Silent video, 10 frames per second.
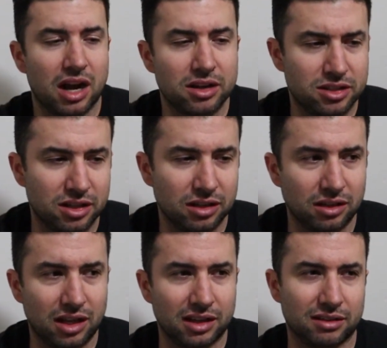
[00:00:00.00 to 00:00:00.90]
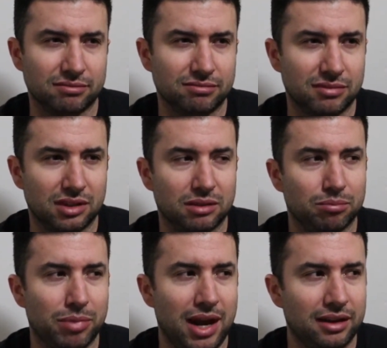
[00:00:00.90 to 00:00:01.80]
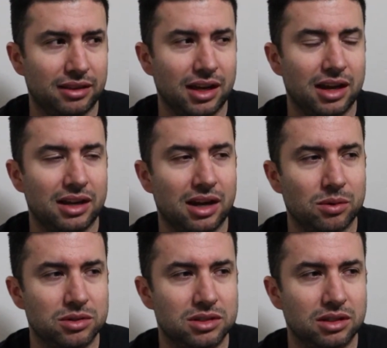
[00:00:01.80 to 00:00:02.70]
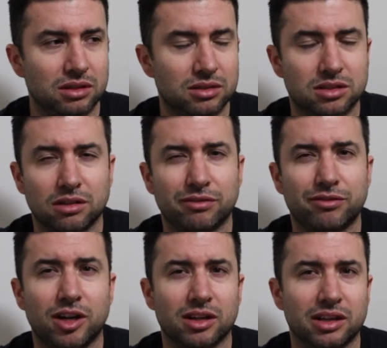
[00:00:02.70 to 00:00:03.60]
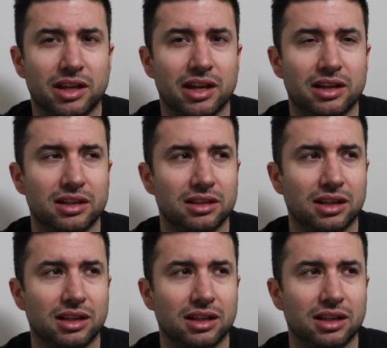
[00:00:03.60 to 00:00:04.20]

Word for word: I still, like, back then I was still so foggy-headed,